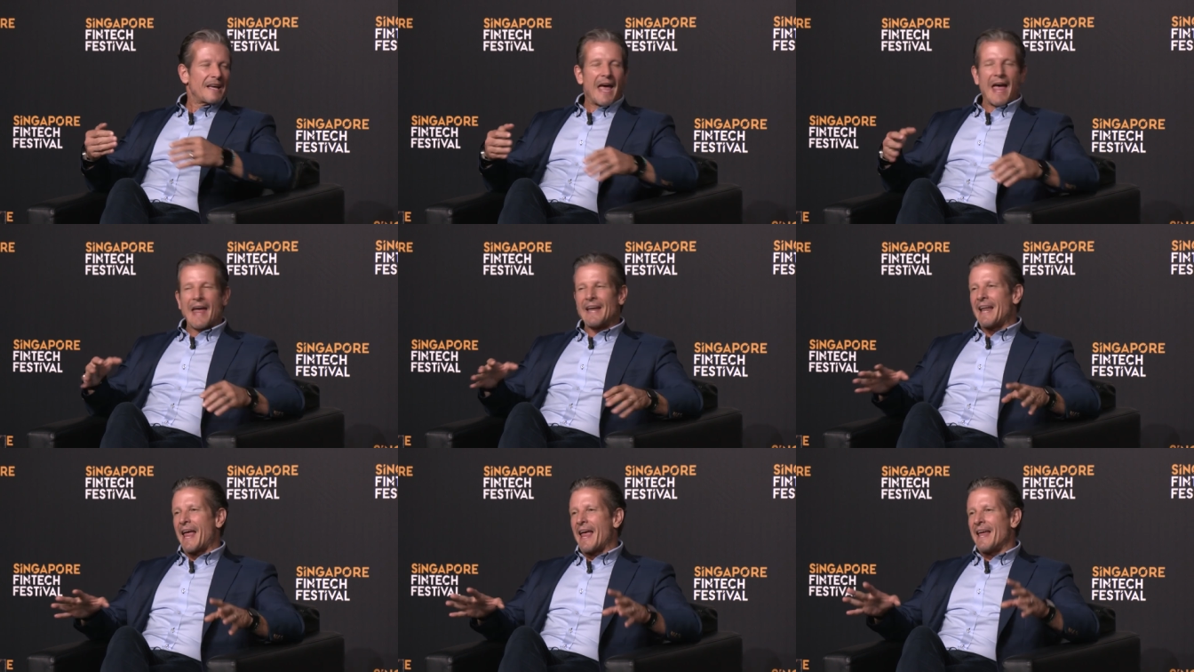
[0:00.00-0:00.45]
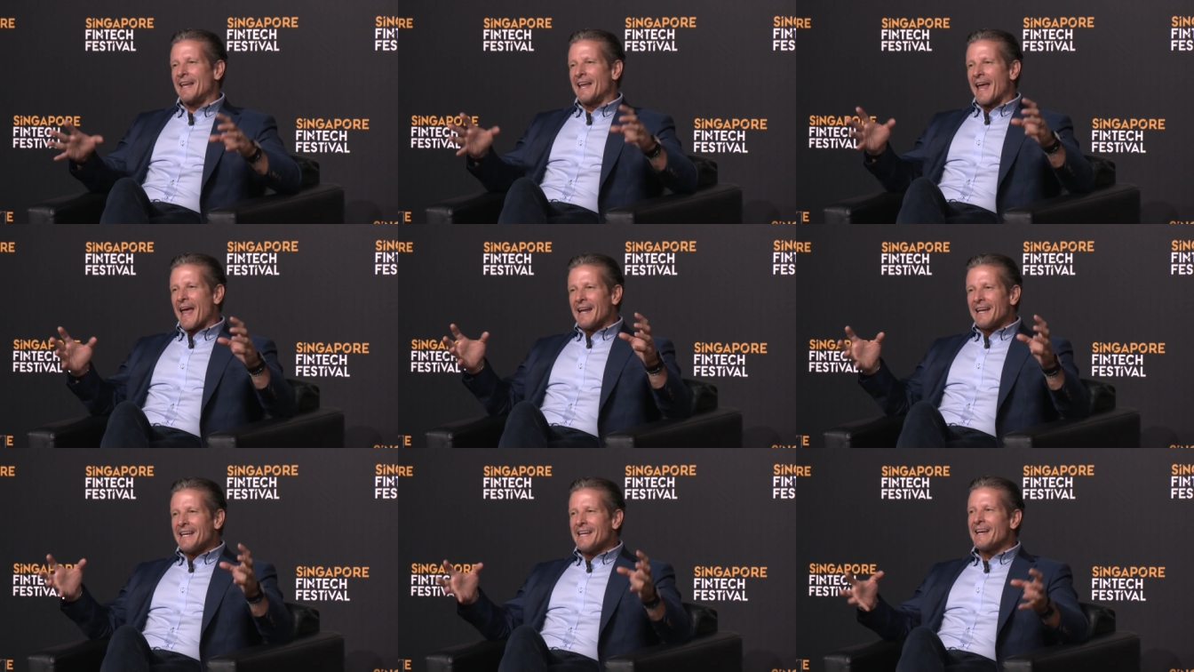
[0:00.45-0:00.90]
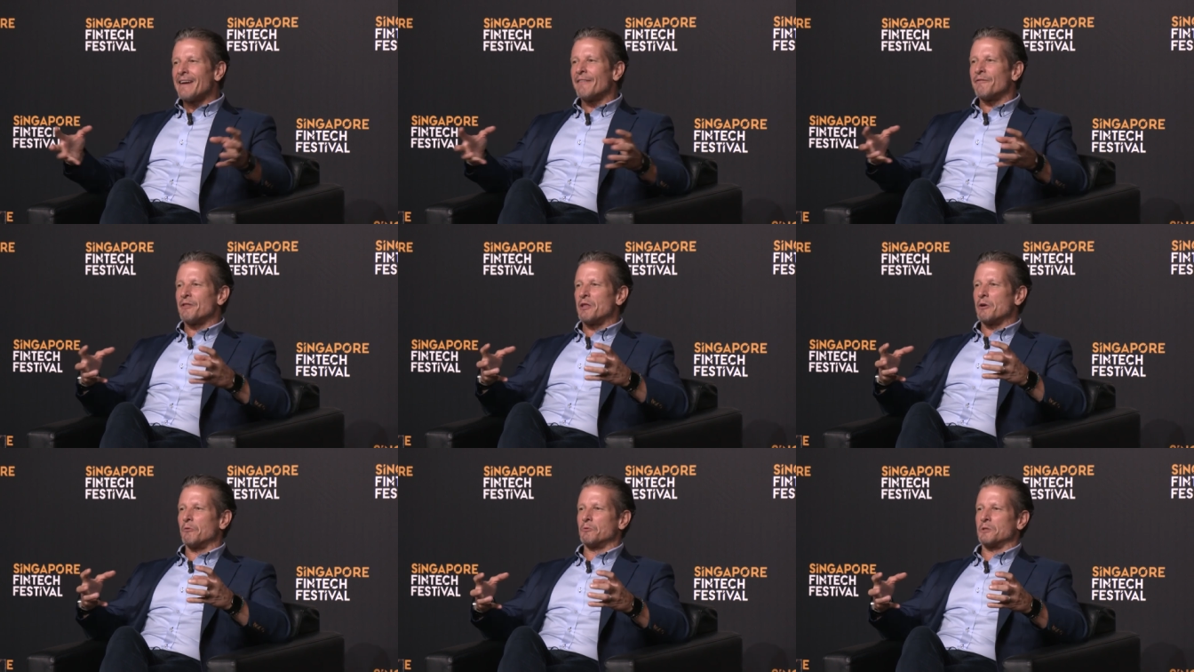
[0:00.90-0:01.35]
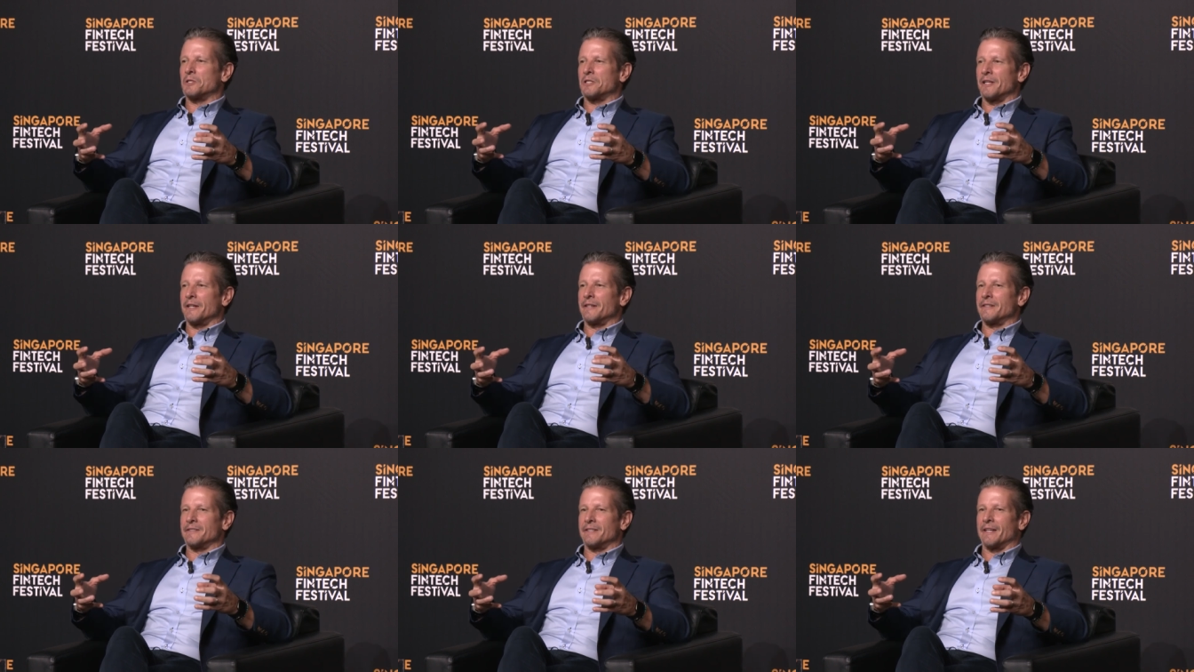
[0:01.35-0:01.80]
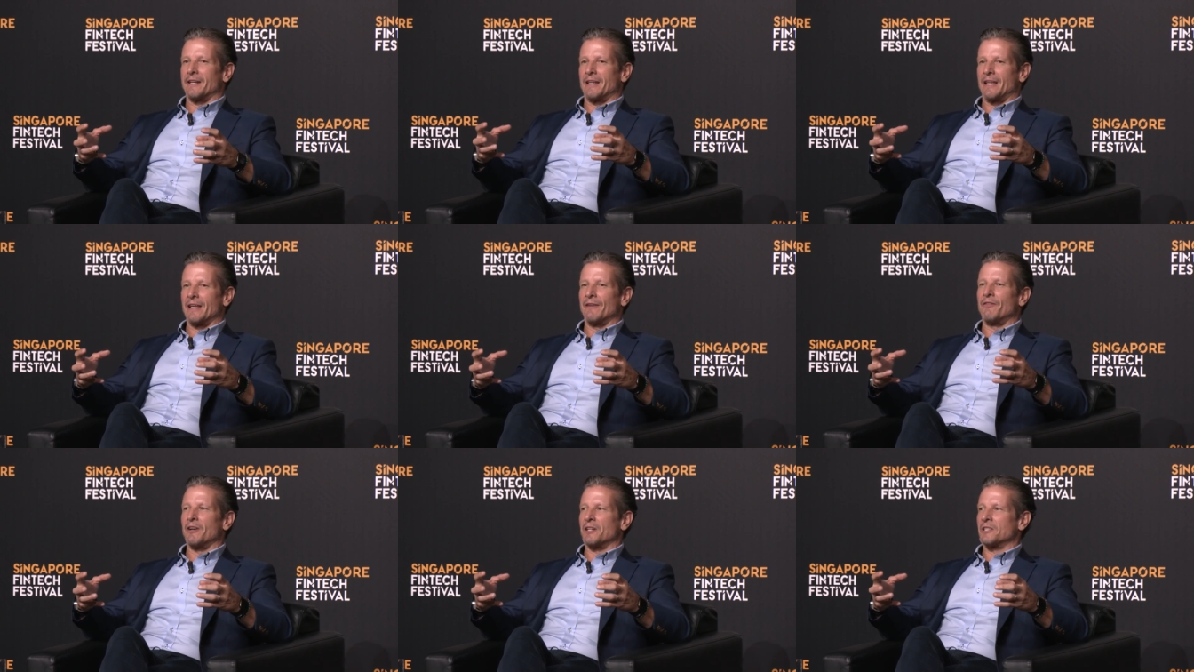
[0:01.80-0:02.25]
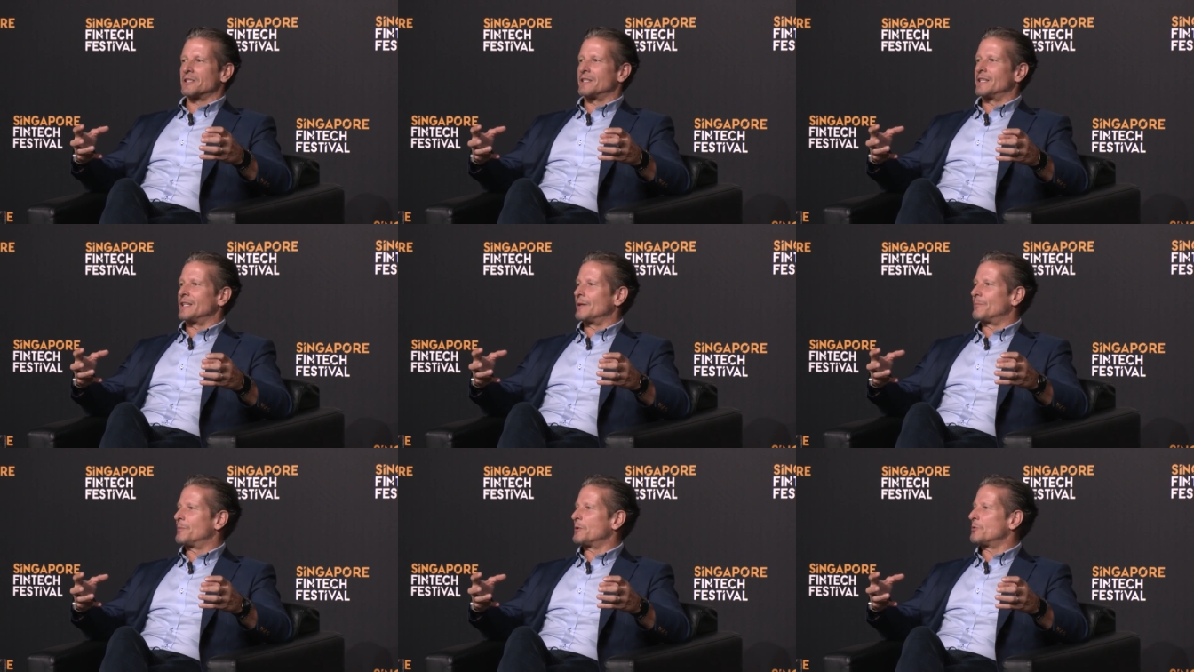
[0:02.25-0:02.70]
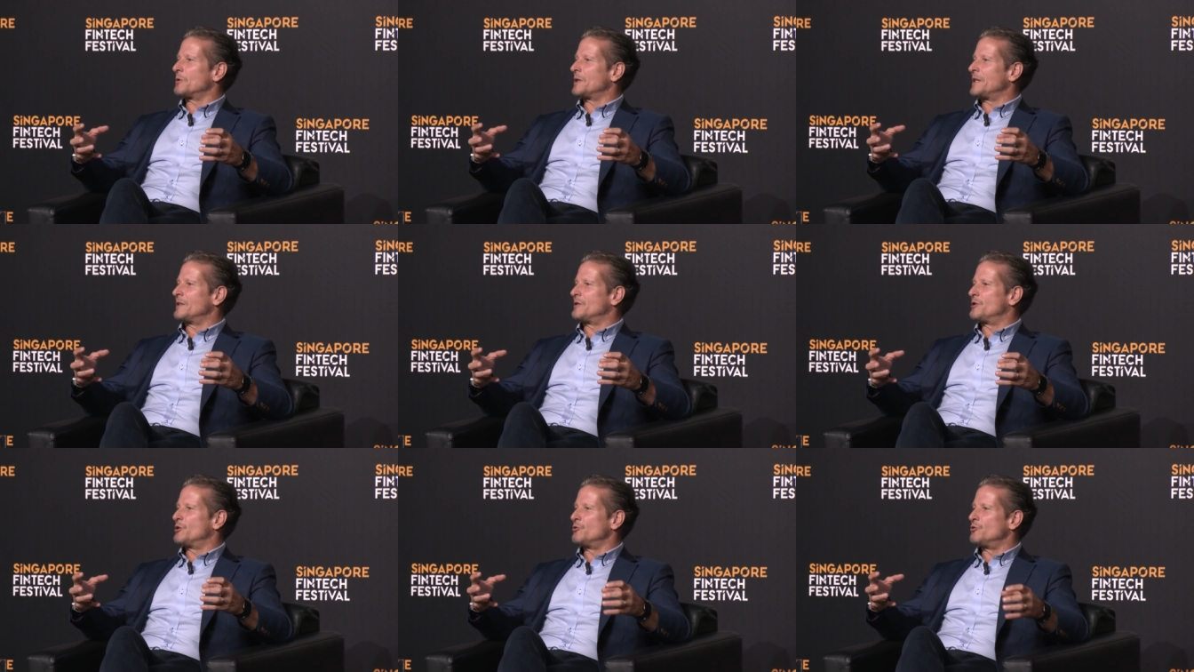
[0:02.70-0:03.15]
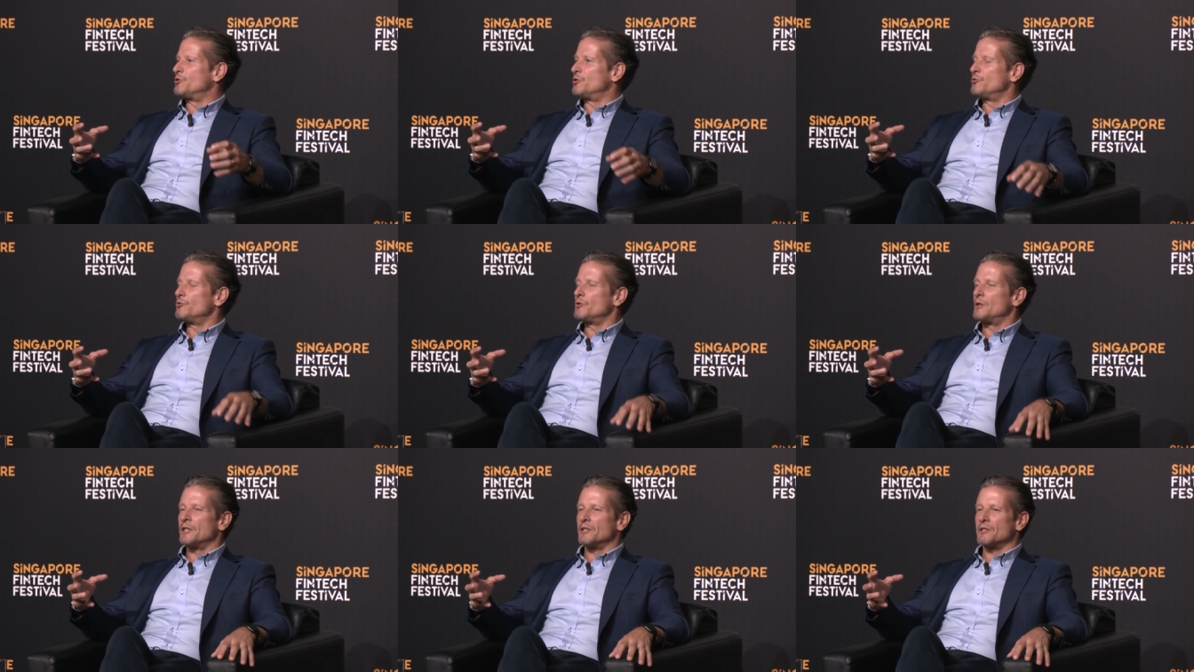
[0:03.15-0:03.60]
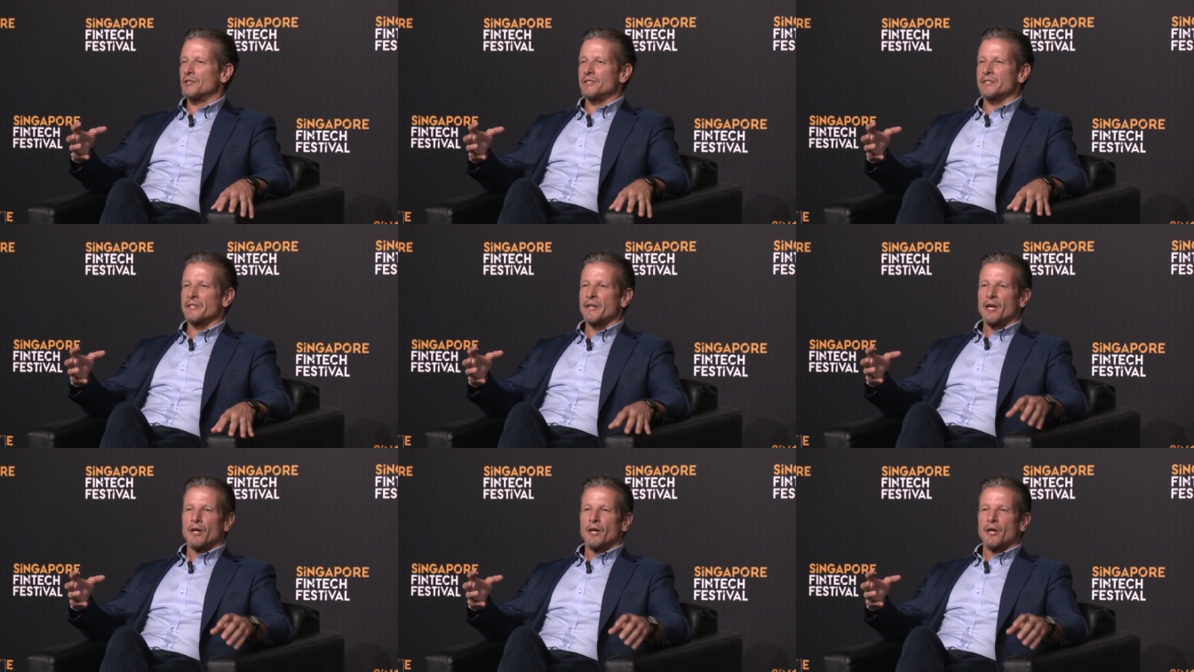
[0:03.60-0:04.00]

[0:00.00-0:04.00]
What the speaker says: And any of those things that give us the ability to do this